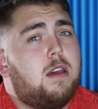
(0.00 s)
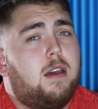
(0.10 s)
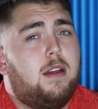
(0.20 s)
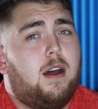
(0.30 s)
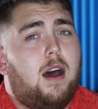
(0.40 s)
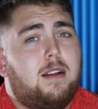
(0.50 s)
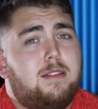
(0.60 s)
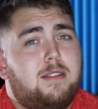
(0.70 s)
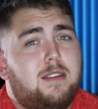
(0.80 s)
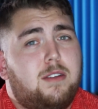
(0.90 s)
and
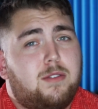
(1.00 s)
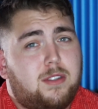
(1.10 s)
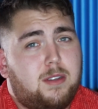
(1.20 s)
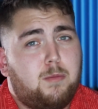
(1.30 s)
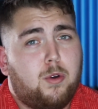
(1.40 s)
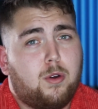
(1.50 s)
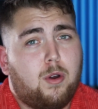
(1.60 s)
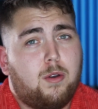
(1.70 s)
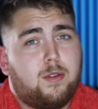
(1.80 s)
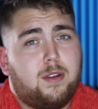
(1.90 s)
honestly, you'll see more
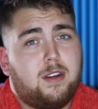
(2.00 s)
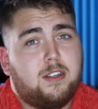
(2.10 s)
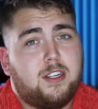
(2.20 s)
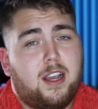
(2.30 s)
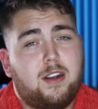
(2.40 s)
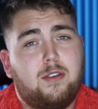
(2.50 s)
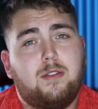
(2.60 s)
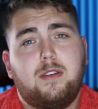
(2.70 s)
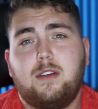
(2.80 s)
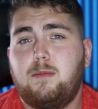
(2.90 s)
growth on your
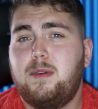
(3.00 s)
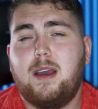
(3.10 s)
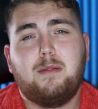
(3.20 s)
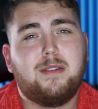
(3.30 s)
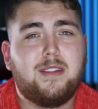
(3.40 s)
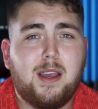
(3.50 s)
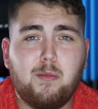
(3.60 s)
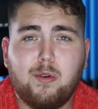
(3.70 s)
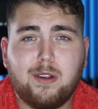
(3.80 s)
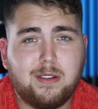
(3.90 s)
channel. You'll be able to stay
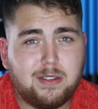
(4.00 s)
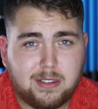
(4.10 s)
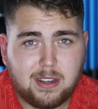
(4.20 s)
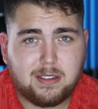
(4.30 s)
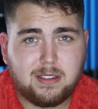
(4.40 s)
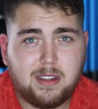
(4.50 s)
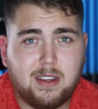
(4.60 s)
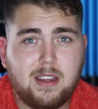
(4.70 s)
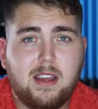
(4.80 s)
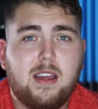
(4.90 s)
more
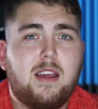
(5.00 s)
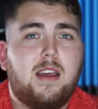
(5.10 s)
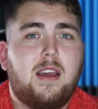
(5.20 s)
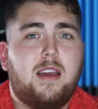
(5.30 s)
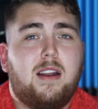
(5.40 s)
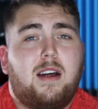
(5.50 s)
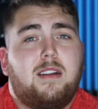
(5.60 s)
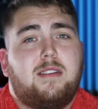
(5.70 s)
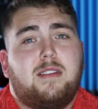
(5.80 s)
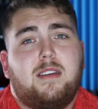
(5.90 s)
consistent, and
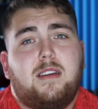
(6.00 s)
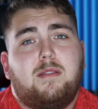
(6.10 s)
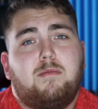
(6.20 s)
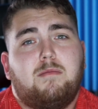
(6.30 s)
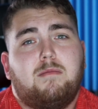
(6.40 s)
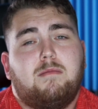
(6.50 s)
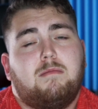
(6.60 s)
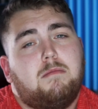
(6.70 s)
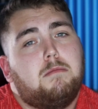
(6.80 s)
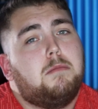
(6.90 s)
honestly,
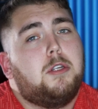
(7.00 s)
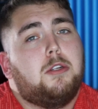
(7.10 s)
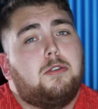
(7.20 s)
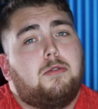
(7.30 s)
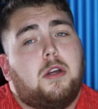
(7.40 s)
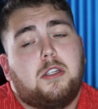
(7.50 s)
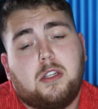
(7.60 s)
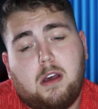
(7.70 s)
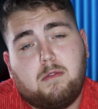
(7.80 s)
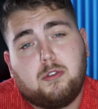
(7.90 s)
your stress
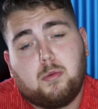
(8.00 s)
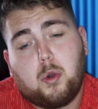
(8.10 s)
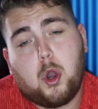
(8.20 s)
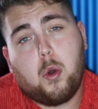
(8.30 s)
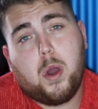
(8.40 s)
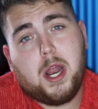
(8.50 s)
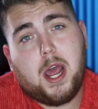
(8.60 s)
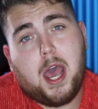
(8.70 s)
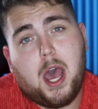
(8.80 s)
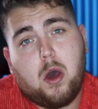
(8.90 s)
levels will go way
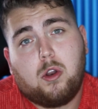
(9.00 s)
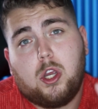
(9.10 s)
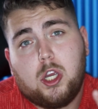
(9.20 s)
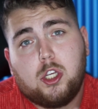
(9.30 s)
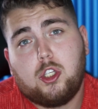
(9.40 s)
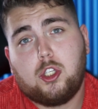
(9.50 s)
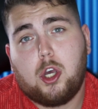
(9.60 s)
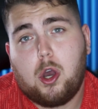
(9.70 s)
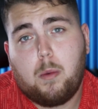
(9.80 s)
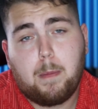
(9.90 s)
down.
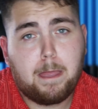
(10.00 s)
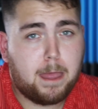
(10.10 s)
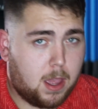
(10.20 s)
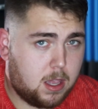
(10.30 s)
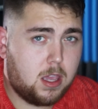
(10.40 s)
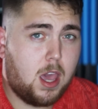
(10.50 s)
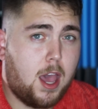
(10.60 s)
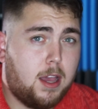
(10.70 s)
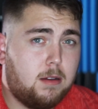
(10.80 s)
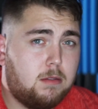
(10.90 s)
So,
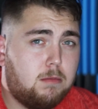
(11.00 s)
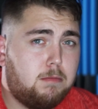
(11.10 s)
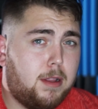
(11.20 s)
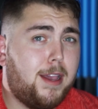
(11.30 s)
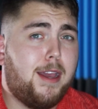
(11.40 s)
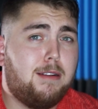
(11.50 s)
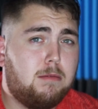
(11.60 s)
yeah, plan,